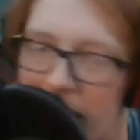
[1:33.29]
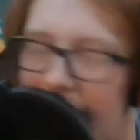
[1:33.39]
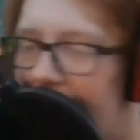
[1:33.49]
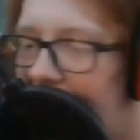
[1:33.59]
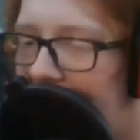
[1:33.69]
I
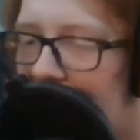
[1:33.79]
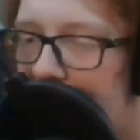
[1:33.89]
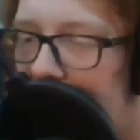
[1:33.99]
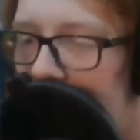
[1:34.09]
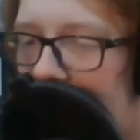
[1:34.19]
don't know. I could
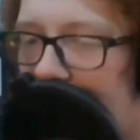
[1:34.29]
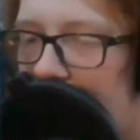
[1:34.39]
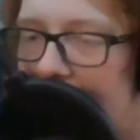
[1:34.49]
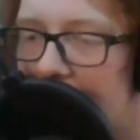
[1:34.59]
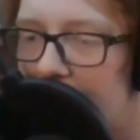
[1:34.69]
play, go
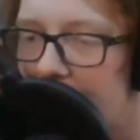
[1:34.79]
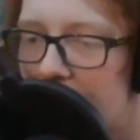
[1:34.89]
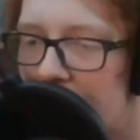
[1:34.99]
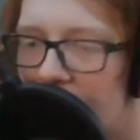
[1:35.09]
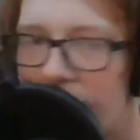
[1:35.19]
back to
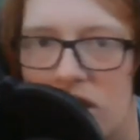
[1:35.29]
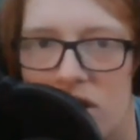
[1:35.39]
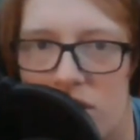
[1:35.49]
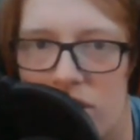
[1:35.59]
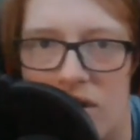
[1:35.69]
Sluggers,
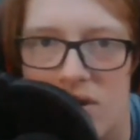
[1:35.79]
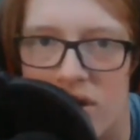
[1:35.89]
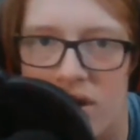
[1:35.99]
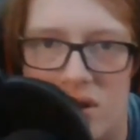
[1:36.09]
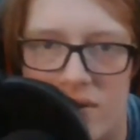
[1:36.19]
do another
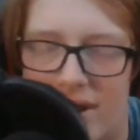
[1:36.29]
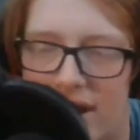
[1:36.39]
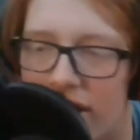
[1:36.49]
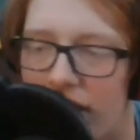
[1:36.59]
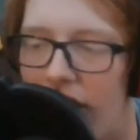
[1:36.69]
Sluggers
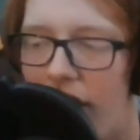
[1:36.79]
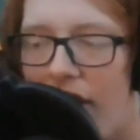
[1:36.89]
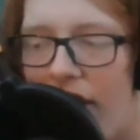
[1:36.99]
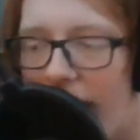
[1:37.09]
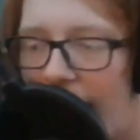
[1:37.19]
video.
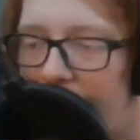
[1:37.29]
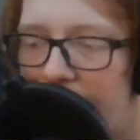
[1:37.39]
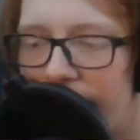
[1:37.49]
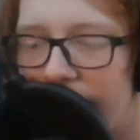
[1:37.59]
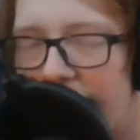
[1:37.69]
I'm not
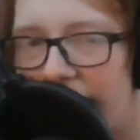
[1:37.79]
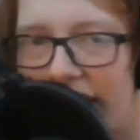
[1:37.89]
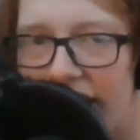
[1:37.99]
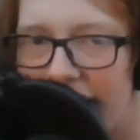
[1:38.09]
feeling it